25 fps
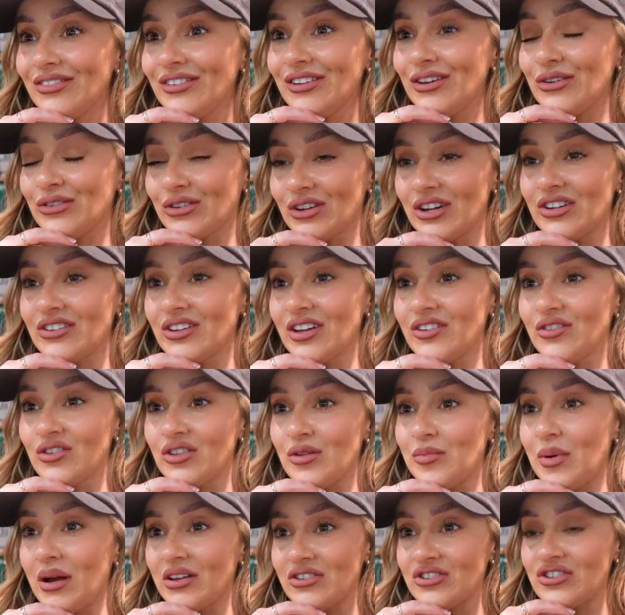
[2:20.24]
You was going to say you've done
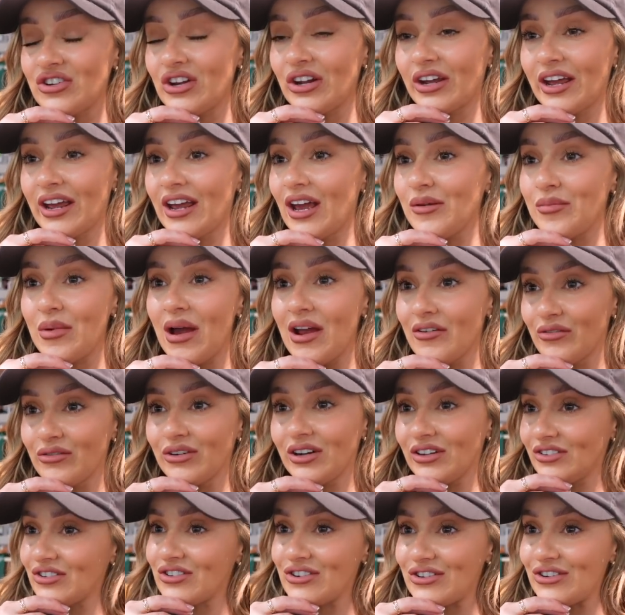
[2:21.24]
the passenger locator, but everyone
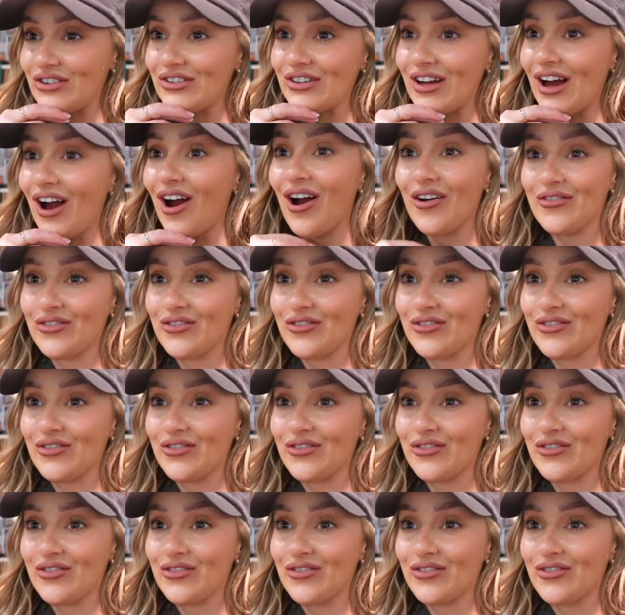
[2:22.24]
has to do that. Yeah.